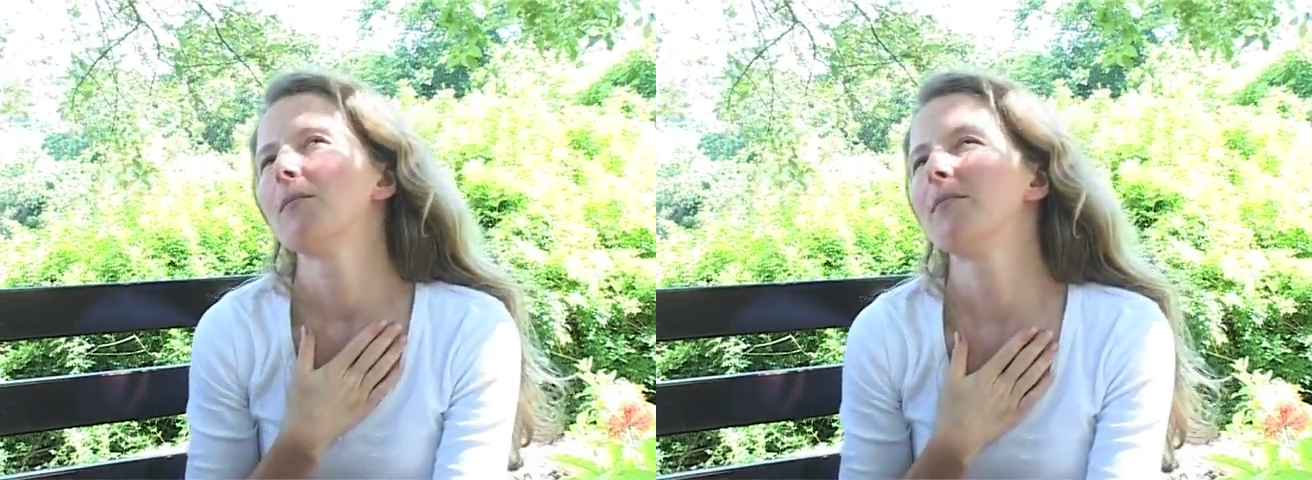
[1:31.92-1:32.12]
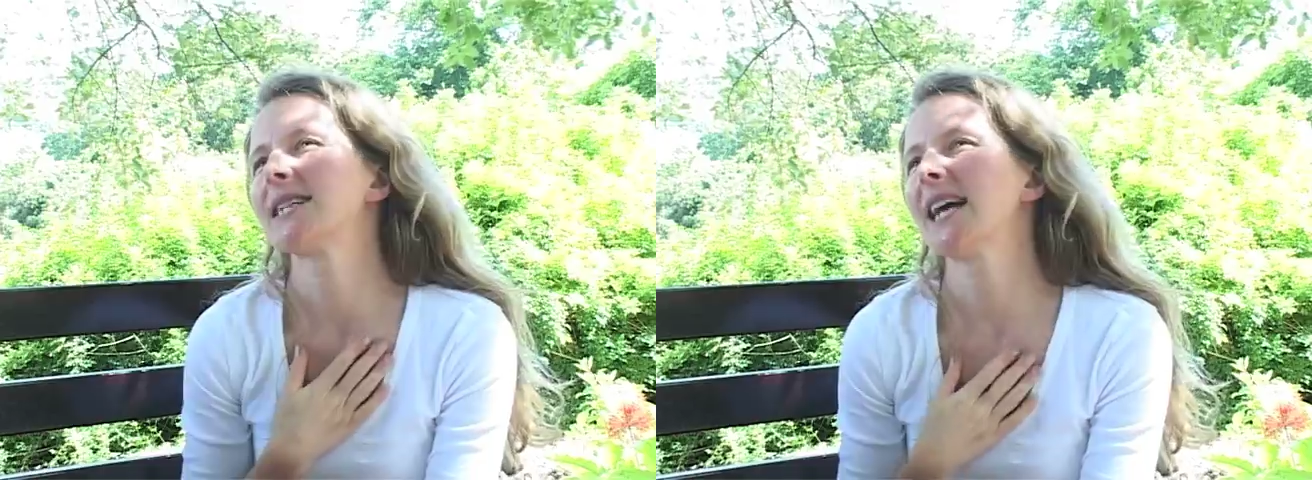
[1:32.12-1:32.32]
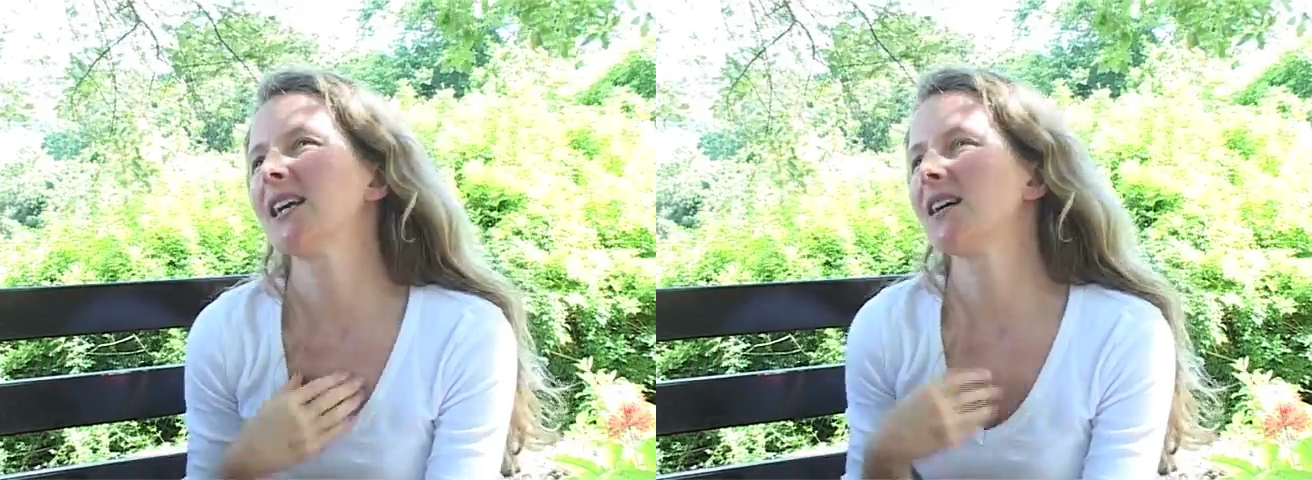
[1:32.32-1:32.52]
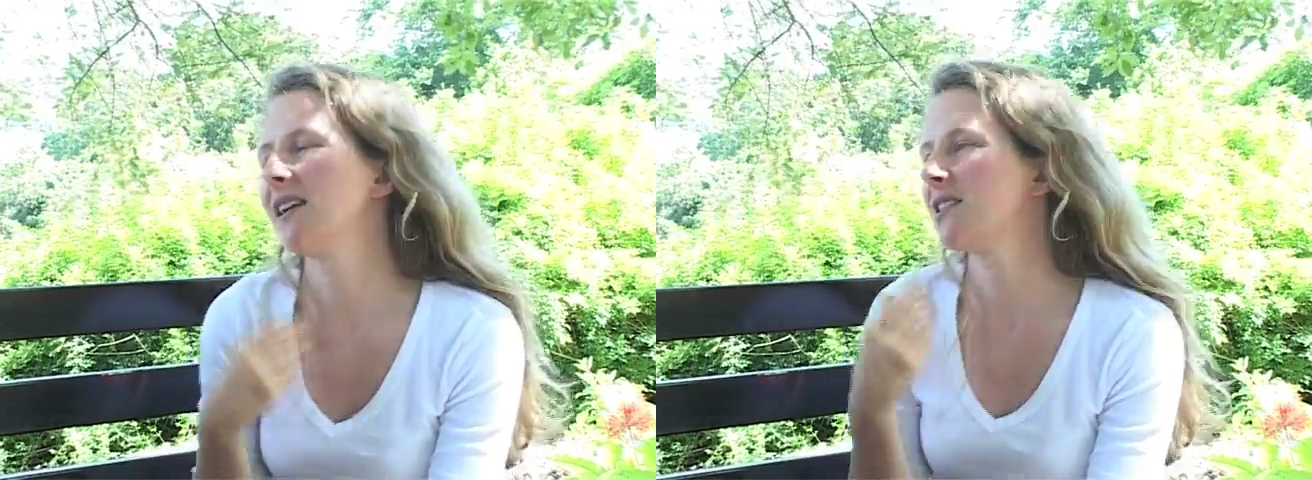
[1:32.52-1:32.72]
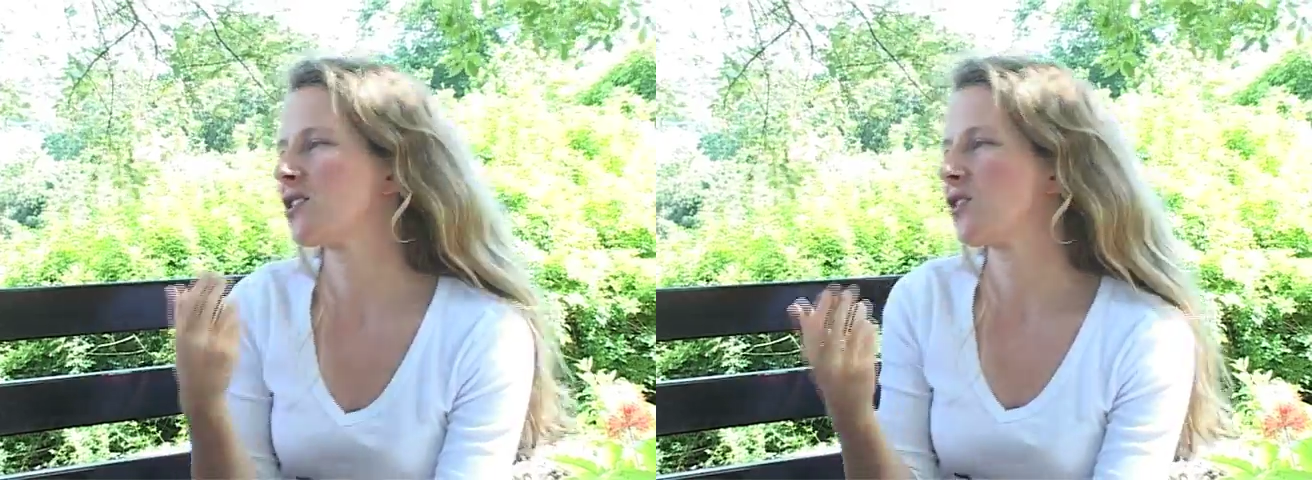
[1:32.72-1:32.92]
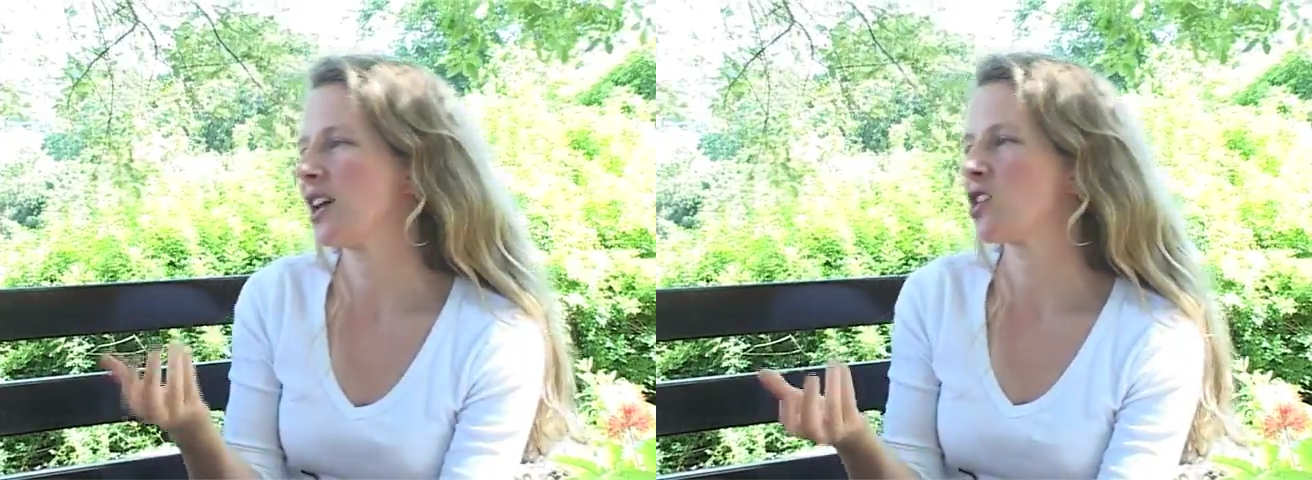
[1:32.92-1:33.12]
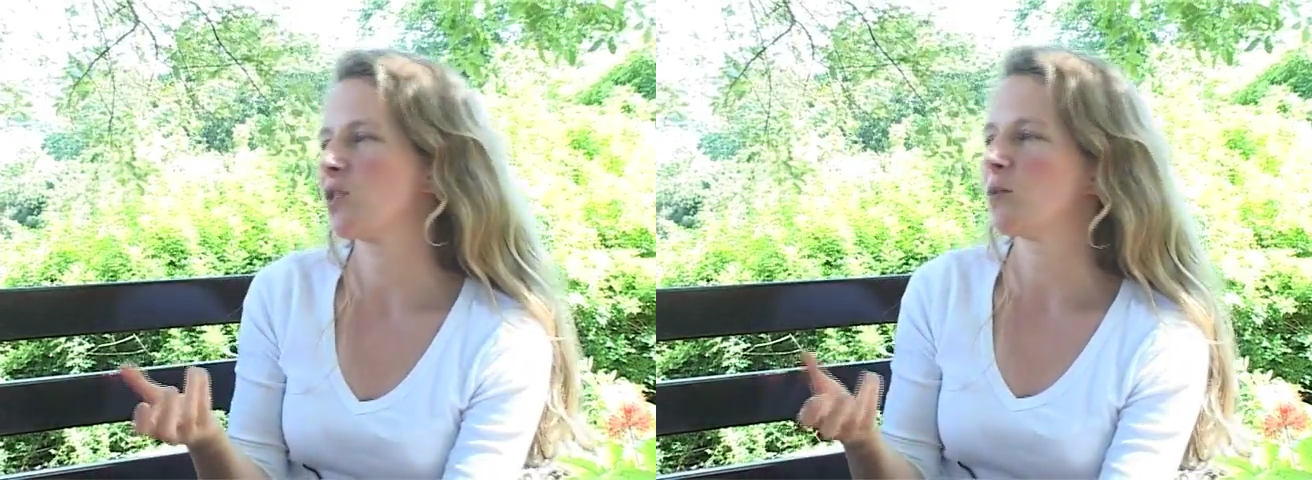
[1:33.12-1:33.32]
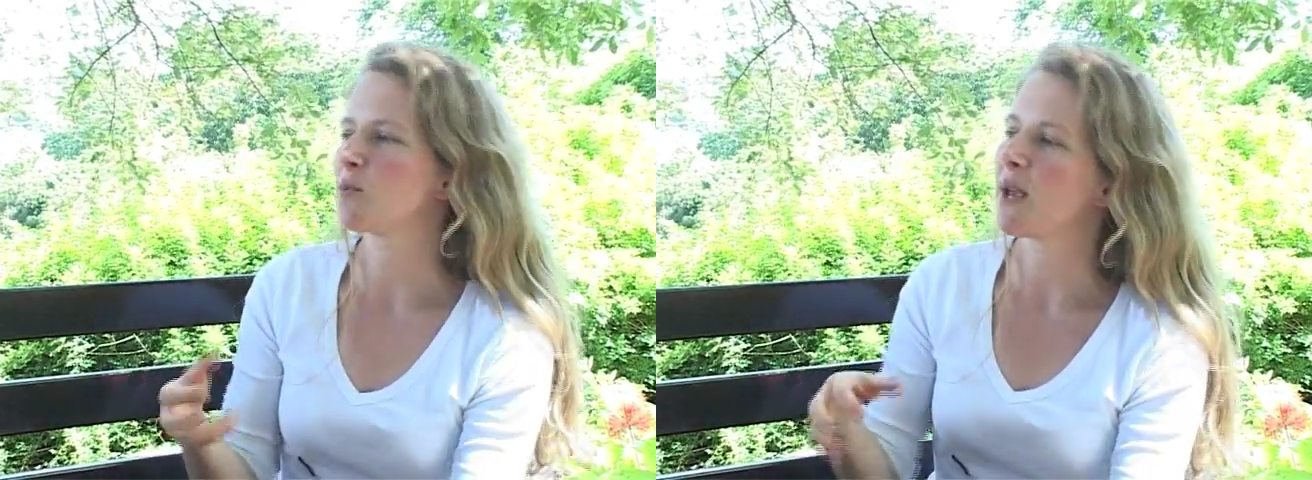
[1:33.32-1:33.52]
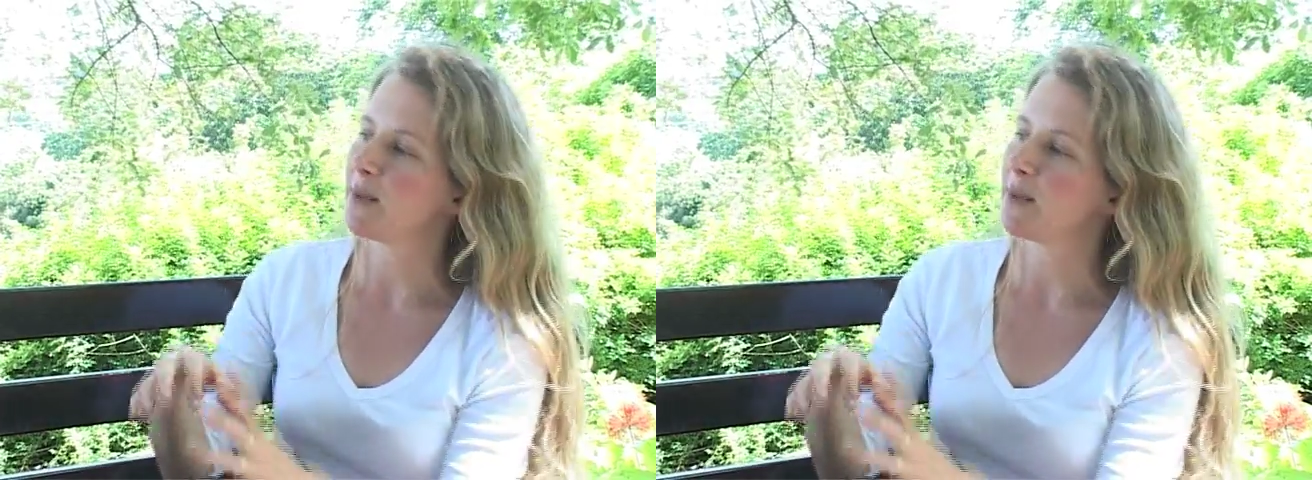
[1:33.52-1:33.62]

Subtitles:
botanical illustration, which may